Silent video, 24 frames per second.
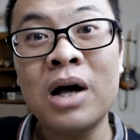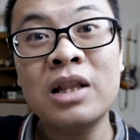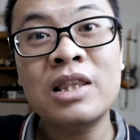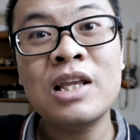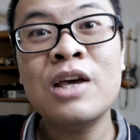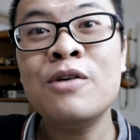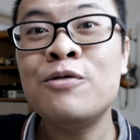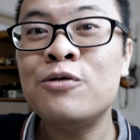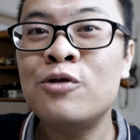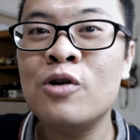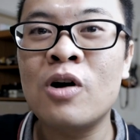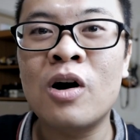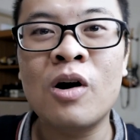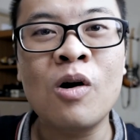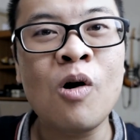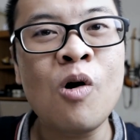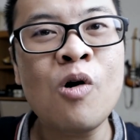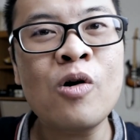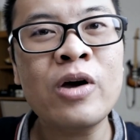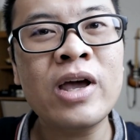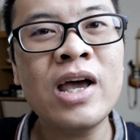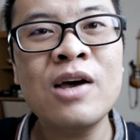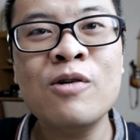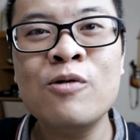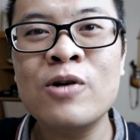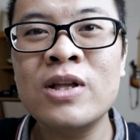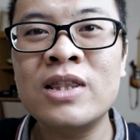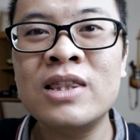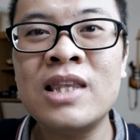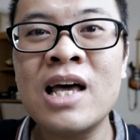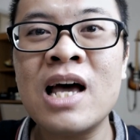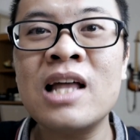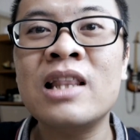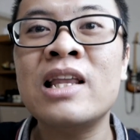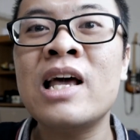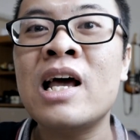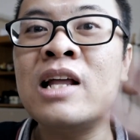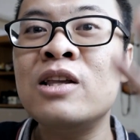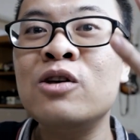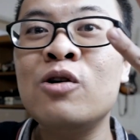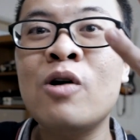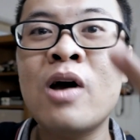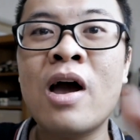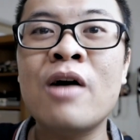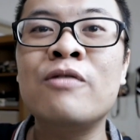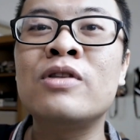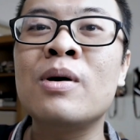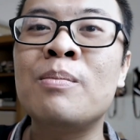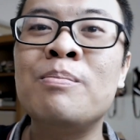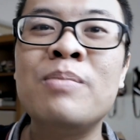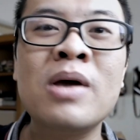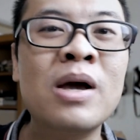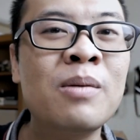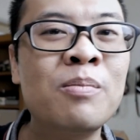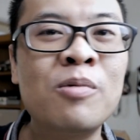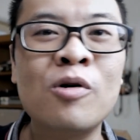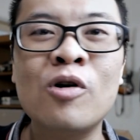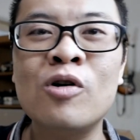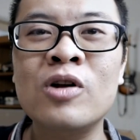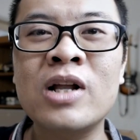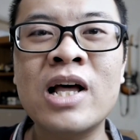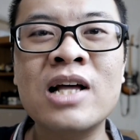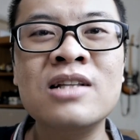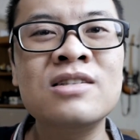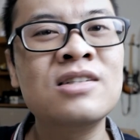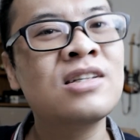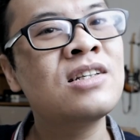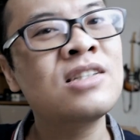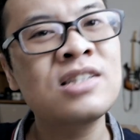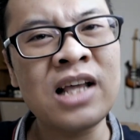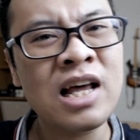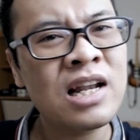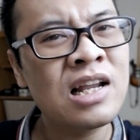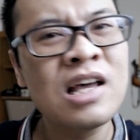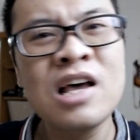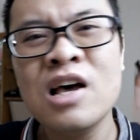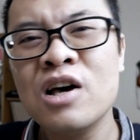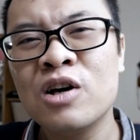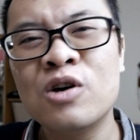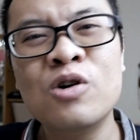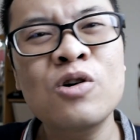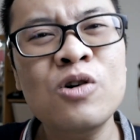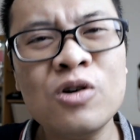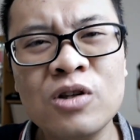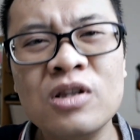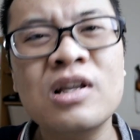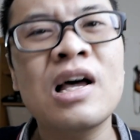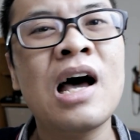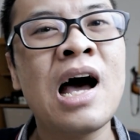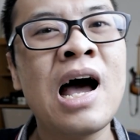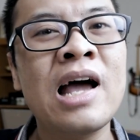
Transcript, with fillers: But if you're okay with that and you have the big pro lenses, then good,